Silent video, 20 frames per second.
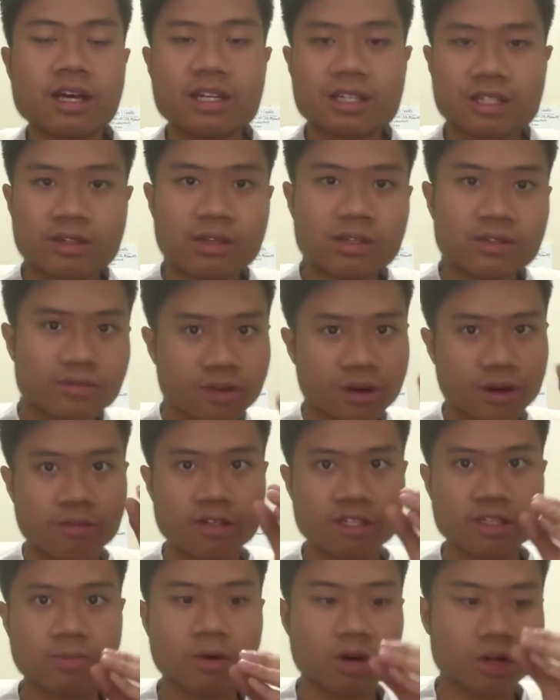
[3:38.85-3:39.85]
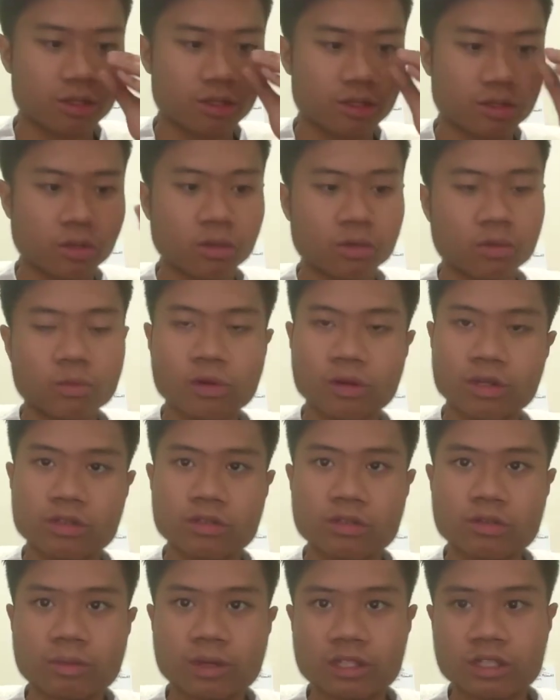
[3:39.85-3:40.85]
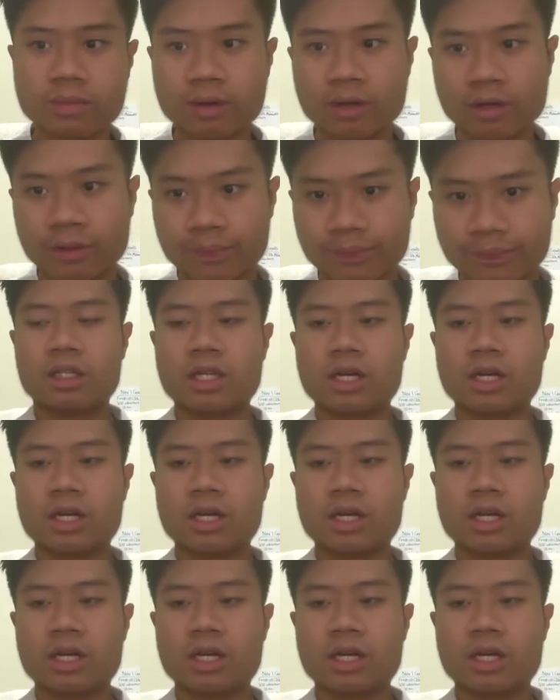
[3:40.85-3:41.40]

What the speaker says: So it's very small. Don't worry too much about it.